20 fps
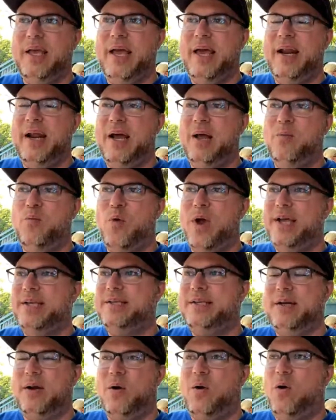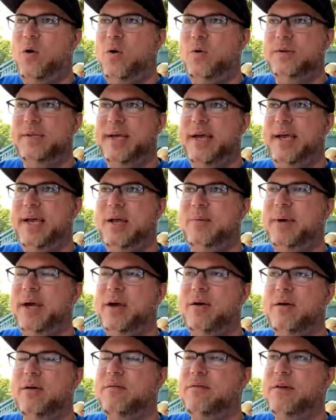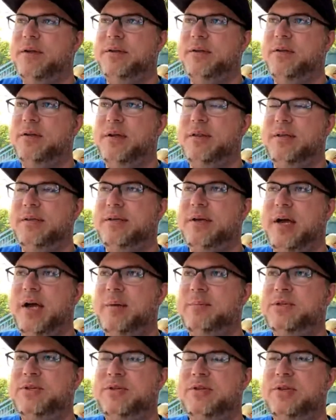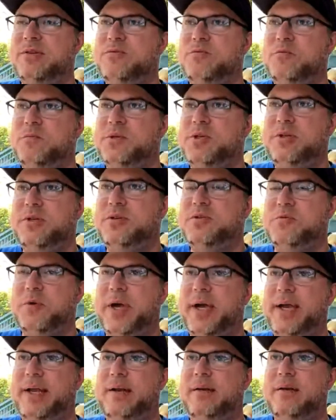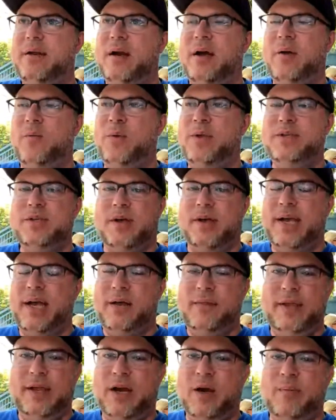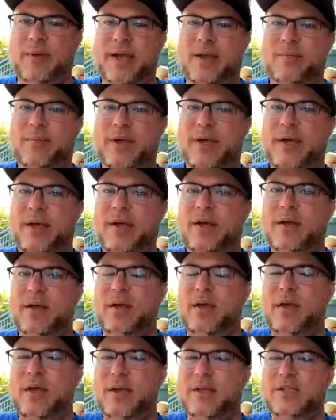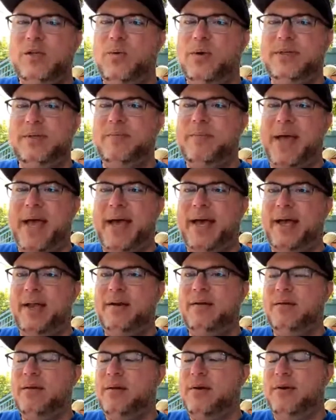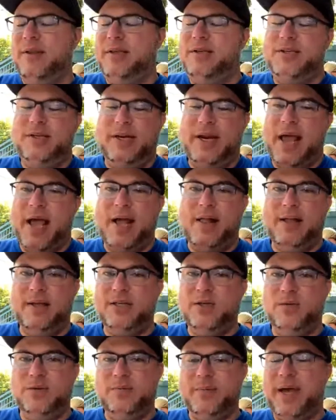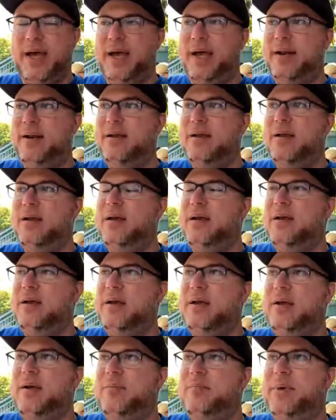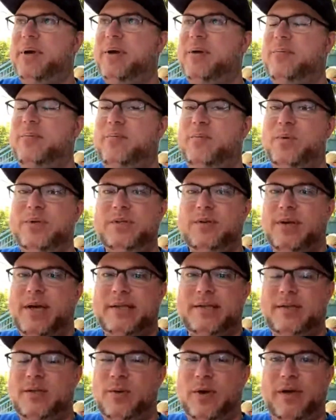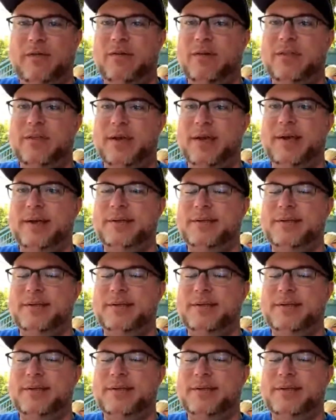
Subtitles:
And I wasted a whole day. And my girlfriend at the time, she just read. We just hung out in the Airbnb. She wasn't mad, or at least she didn't act like she was mad. But we still got to do everything.